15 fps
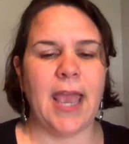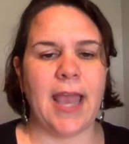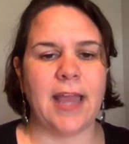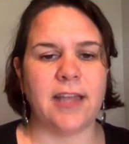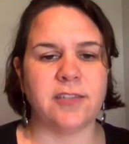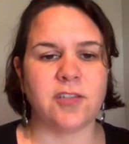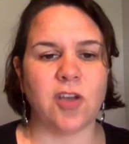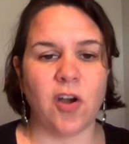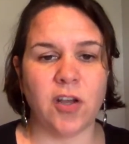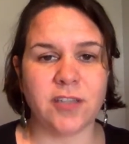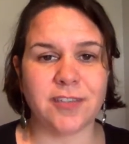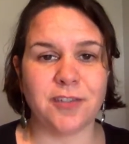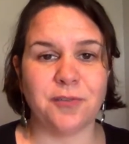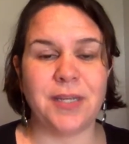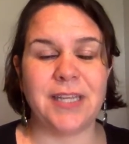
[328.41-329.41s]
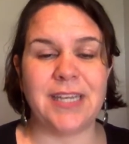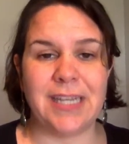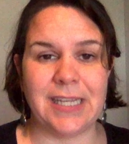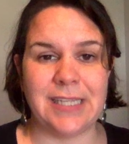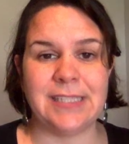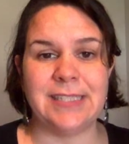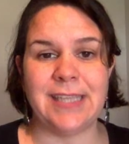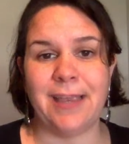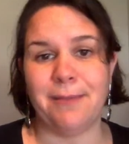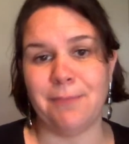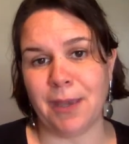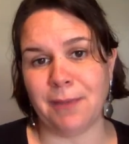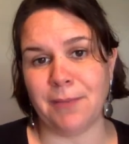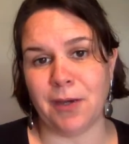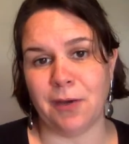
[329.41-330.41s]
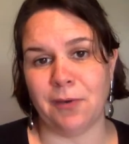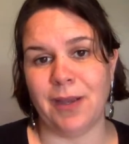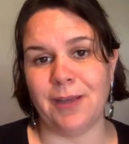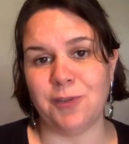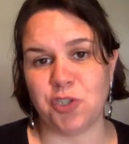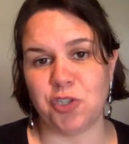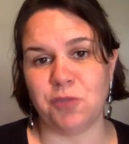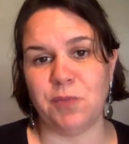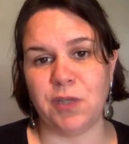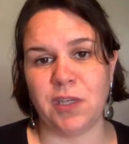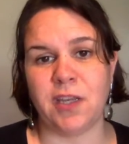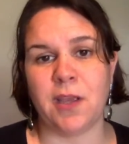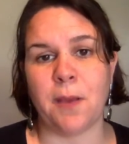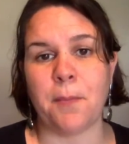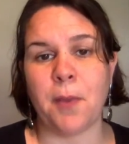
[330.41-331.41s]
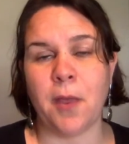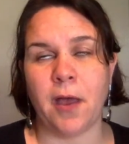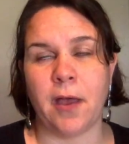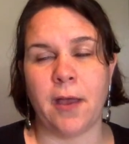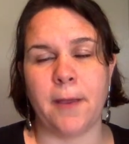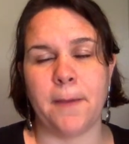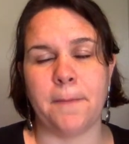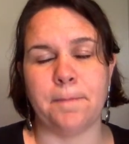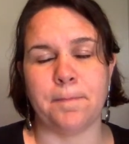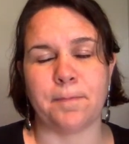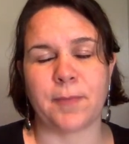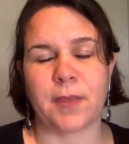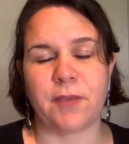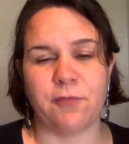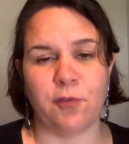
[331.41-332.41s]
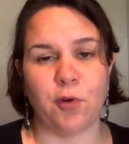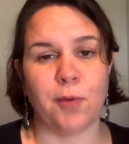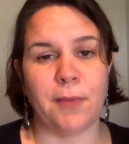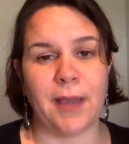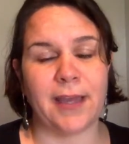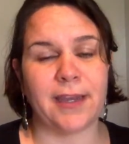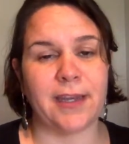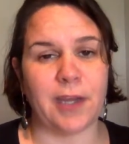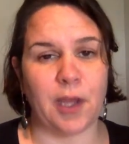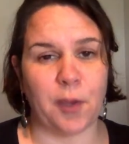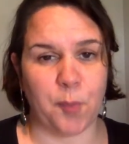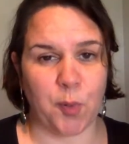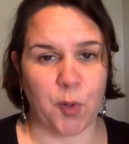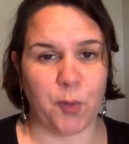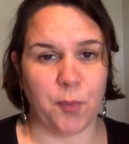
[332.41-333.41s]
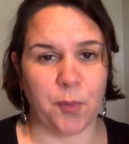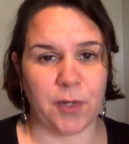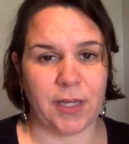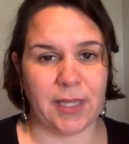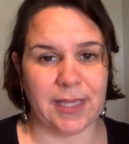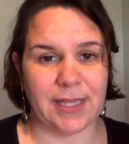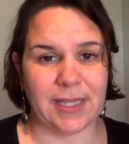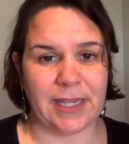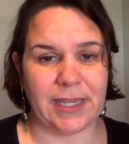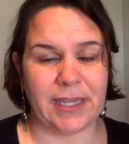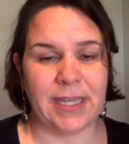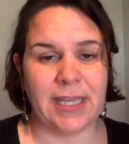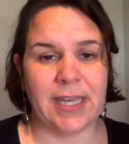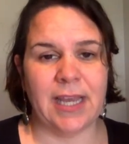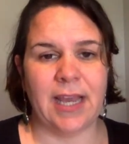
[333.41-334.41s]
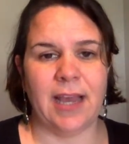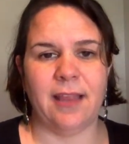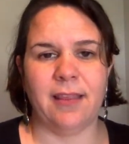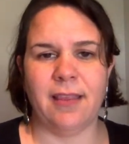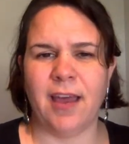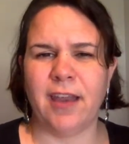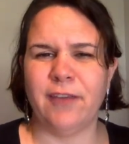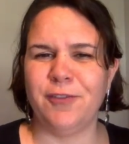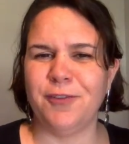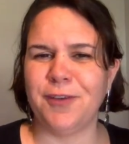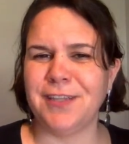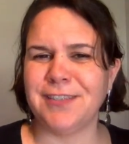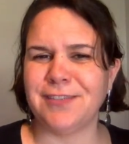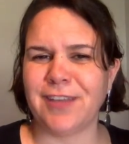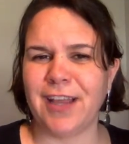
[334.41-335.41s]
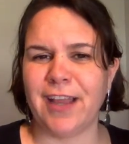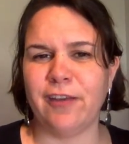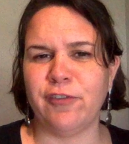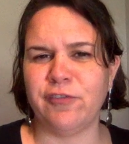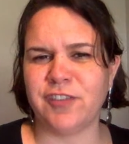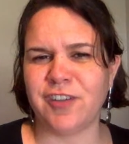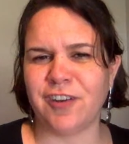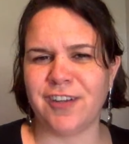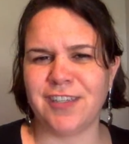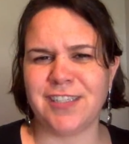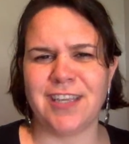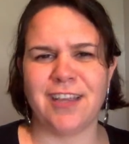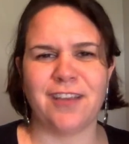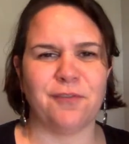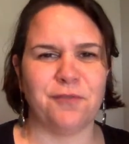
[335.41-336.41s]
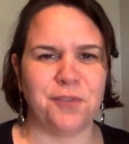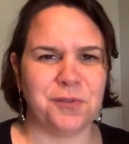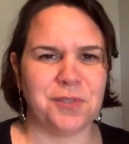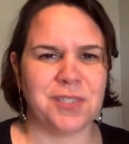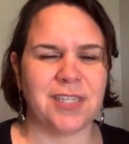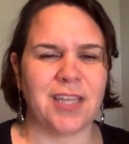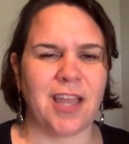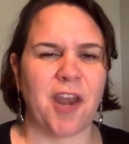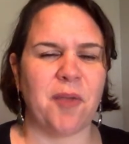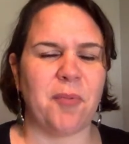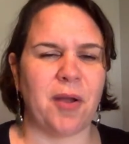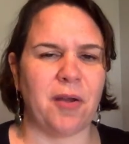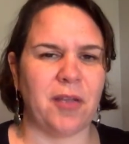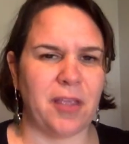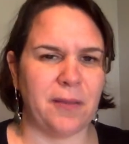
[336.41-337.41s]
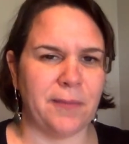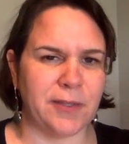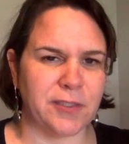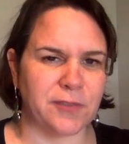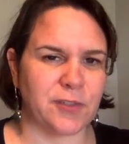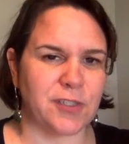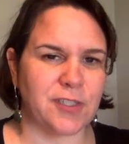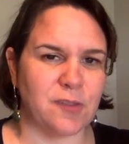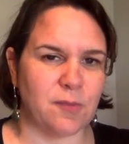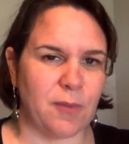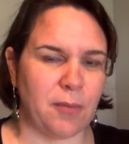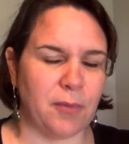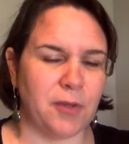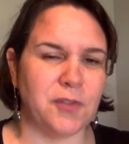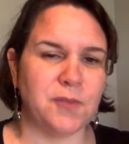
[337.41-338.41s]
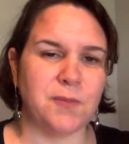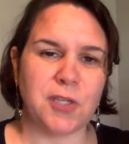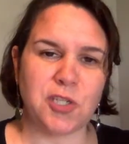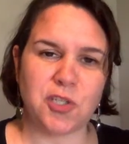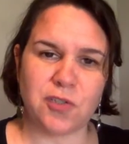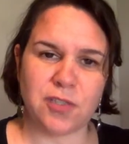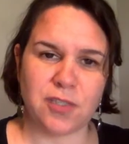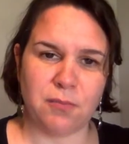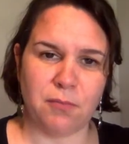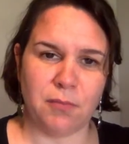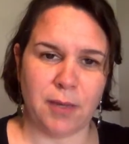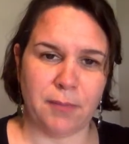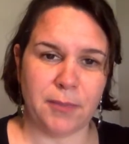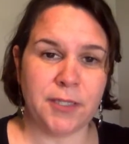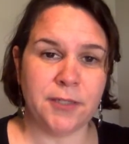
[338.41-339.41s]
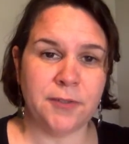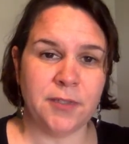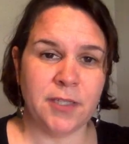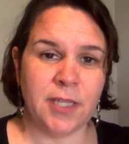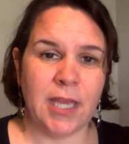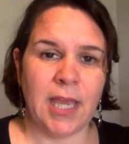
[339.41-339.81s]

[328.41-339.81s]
And also, it is a memo and should be formatted appropriately. A lot of you guys have kind of started to get confused again about emails versus memos. Make sure it's a memo,